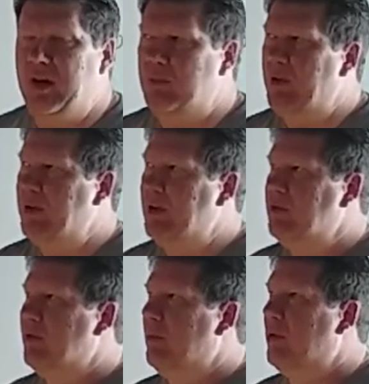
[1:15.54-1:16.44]
team. I
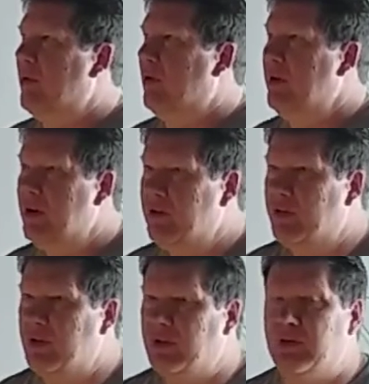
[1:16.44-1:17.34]
think Joe Burrow is
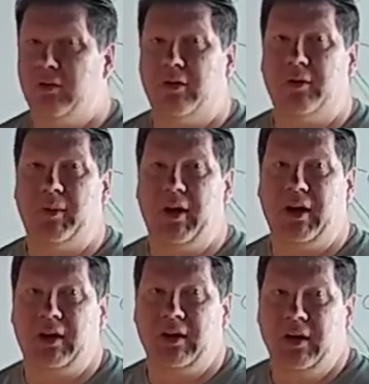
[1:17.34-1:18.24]
a good
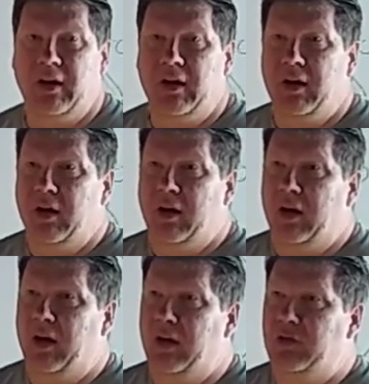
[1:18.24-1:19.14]
quarterback.
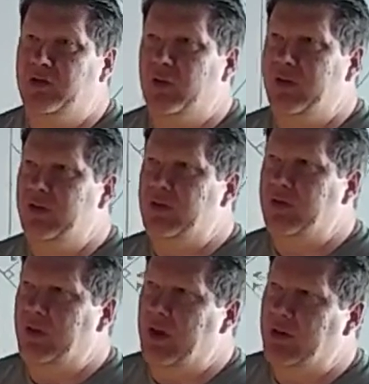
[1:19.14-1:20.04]
Jury's
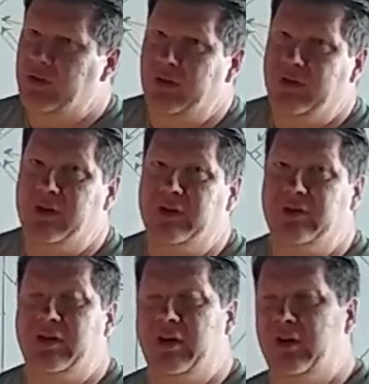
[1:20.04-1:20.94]
still out on their
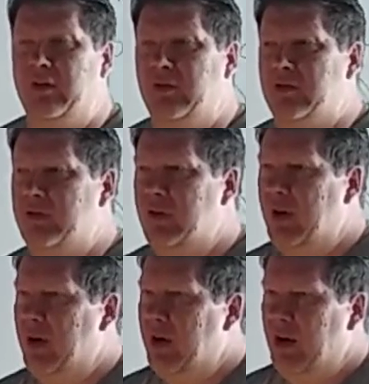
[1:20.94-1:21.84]
young coach.
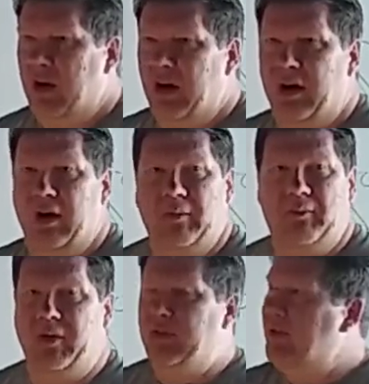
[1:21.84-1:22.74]

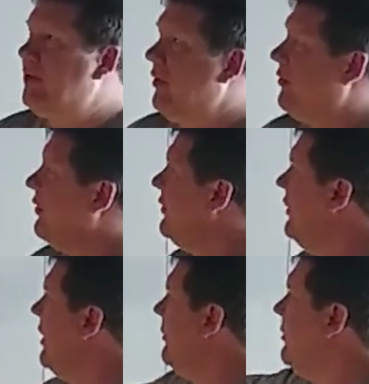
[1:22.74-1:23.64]
But this gives us
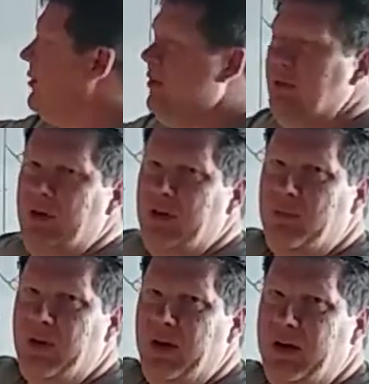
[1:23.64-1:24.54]
an opportunity
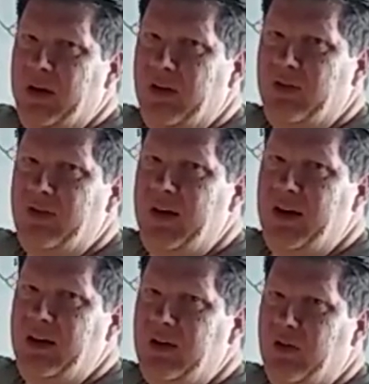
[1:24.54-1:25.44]
to play against
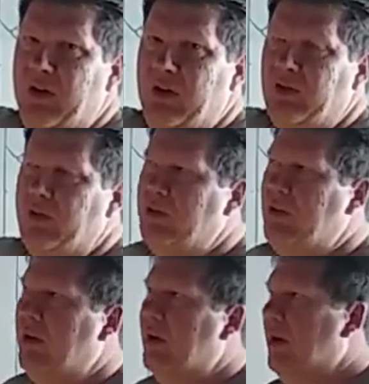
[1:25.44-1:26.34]
Andy Dalton.